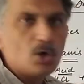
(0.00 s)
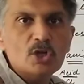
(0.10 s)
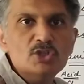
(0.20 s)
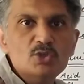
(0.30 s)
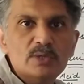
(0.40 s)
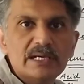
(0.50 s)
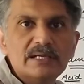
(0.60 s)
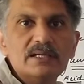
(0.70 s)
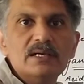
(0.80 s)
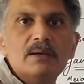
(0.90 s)

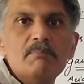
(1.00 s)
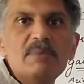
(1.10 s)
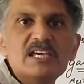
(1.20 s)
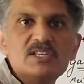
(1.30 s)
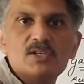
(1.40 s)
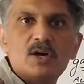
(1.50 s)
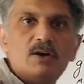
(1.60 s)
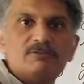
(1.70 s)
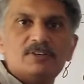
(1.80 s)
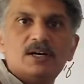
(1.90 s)
conjugate base
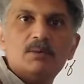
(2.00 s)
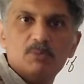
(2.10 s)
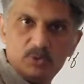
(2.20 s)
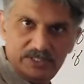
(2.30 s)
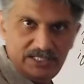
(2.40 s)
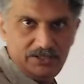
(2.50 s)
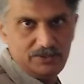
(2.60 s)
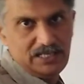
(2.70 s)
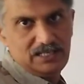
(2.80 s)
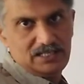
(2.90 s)
of ammonia, you
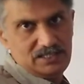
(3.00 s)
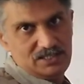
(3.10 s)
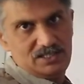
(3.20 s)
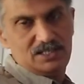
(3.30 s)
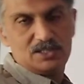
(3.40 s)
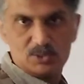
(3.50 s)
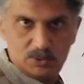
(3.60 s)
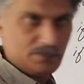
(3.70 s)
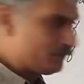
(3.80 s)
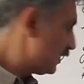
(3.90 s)
can consider so.
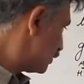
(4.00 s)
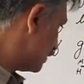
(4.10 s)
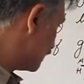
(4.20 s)
So